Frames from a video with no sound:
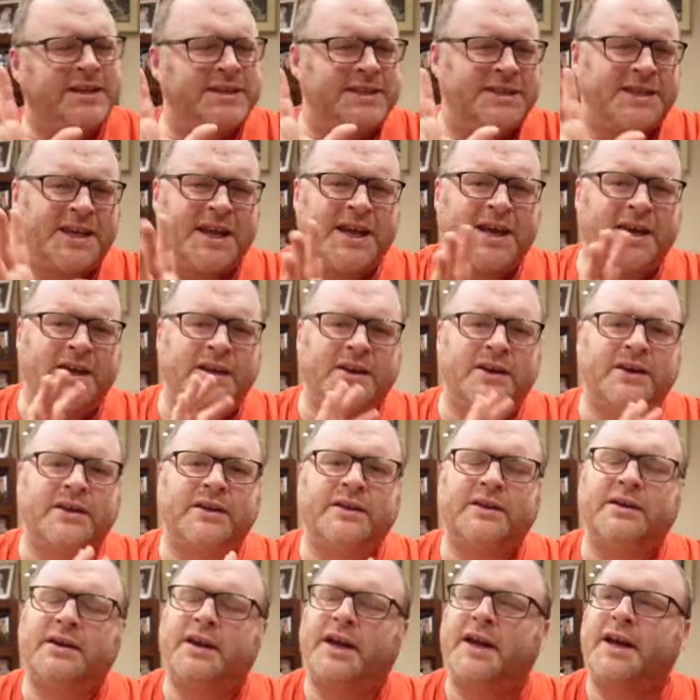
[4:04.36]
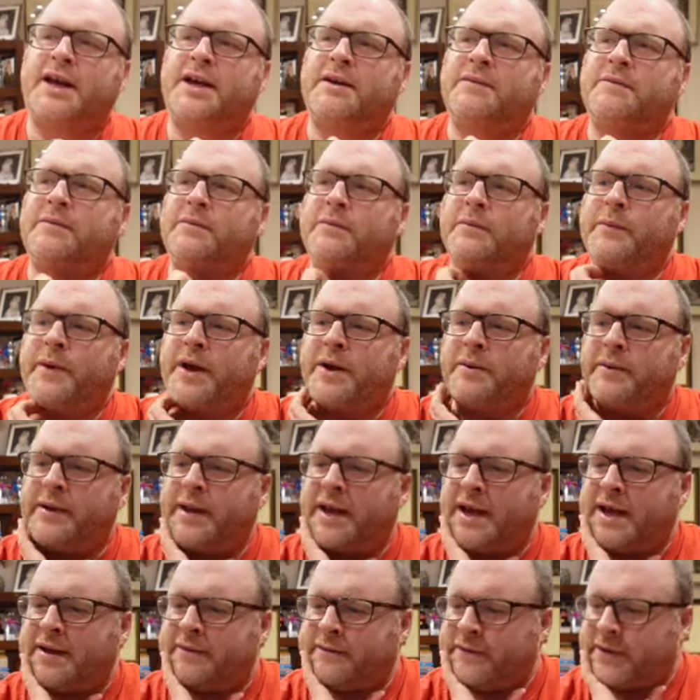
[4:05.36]
scene where we
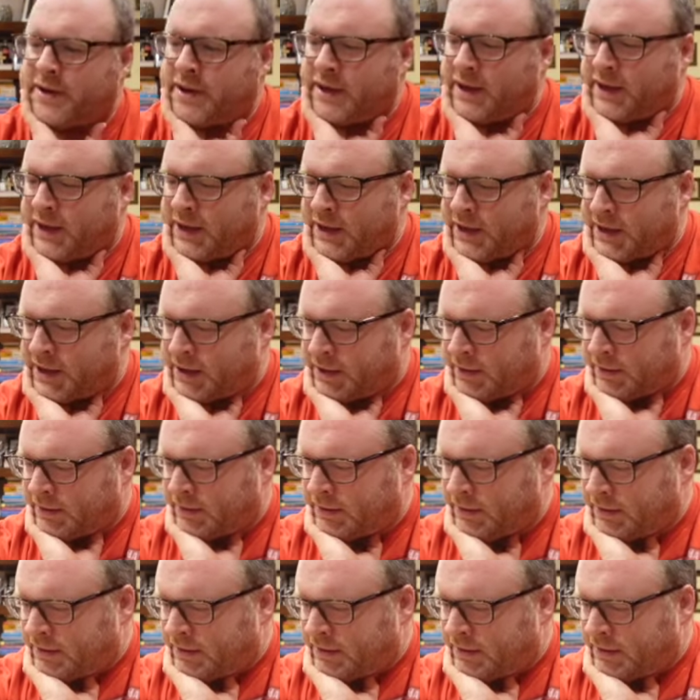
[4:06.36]
have a